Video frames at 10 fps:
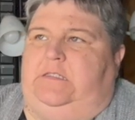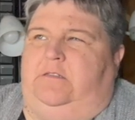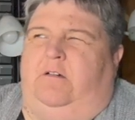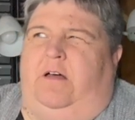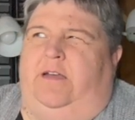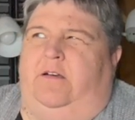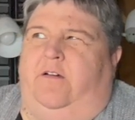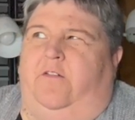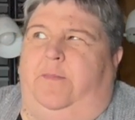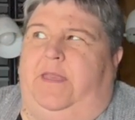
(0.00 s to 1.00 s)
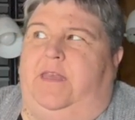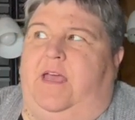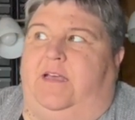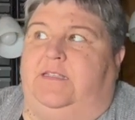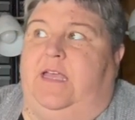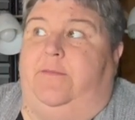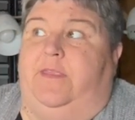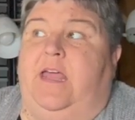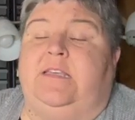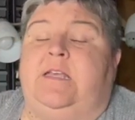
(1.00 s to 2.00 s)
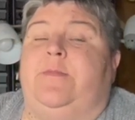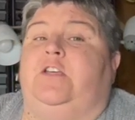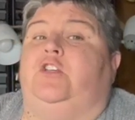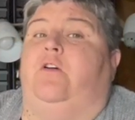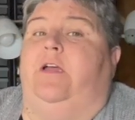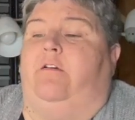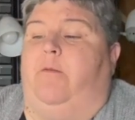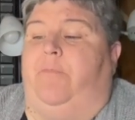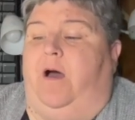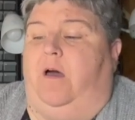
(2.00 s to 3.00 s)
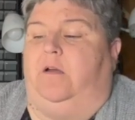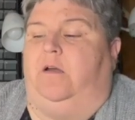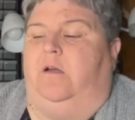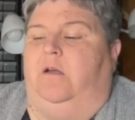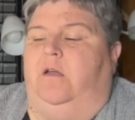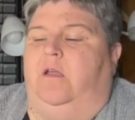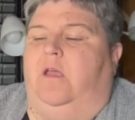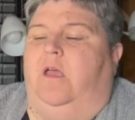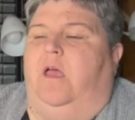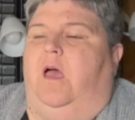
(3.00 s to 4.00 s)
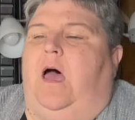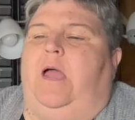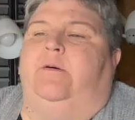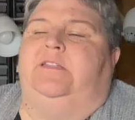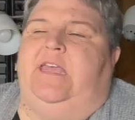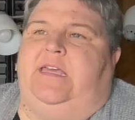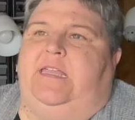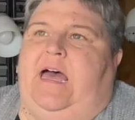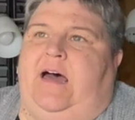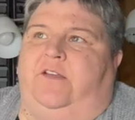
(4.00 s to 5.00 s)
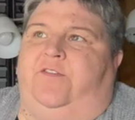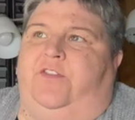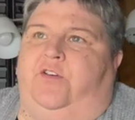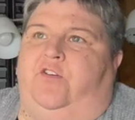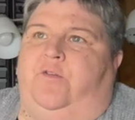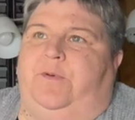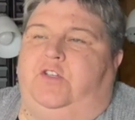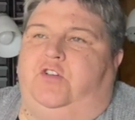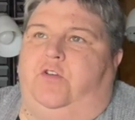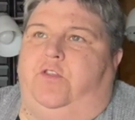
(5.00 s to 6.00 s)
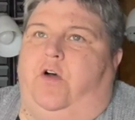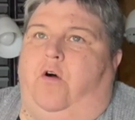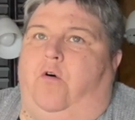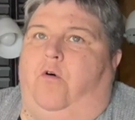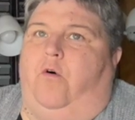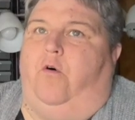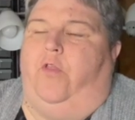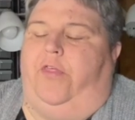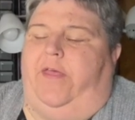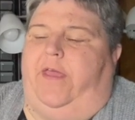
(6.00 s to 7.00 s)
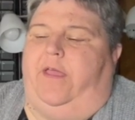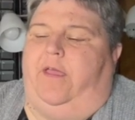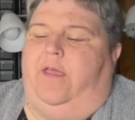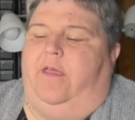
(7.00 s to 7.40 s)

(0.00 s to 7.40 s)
Well, I don't know if it'll be next time. The next time I show Harry Potter, I will take it out of the hoop and show you the whole thing.